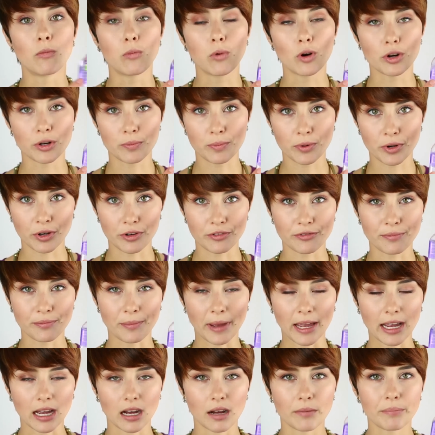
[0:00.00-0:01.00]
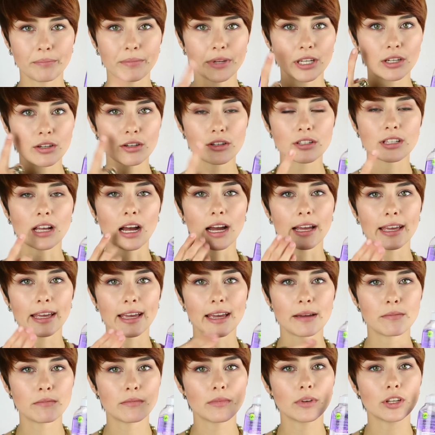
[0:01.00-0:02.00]
waterproof makeup, because I
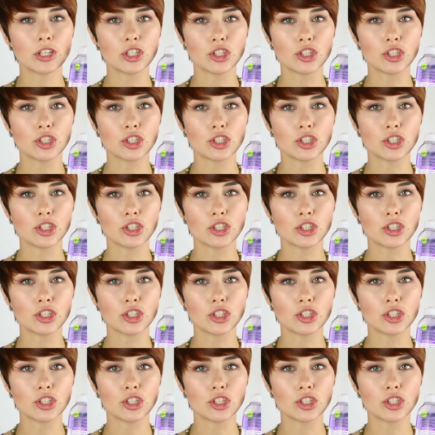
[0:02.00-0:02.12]
am